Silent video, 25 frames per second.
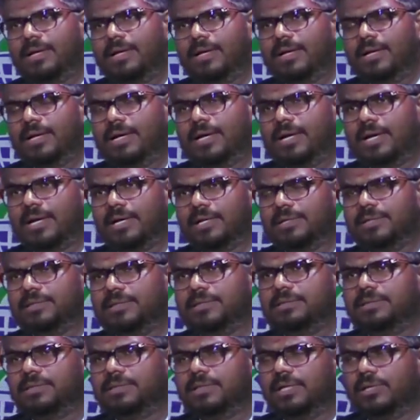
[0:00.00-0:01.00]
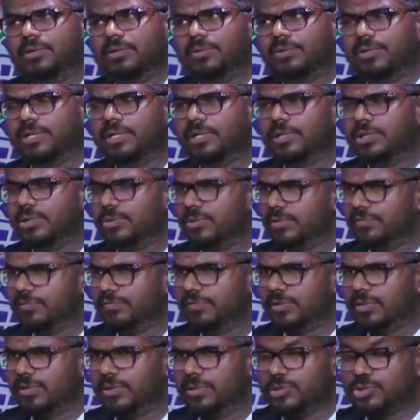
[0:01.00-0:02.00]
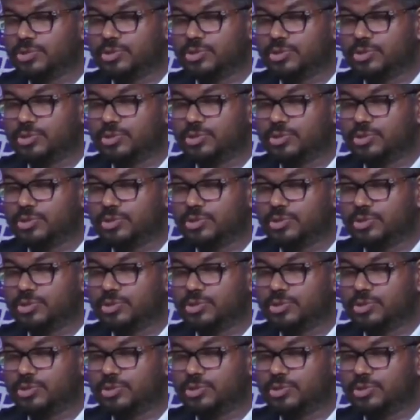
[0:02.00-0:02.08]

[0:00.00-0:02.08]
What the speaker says: under the colonial yoke for close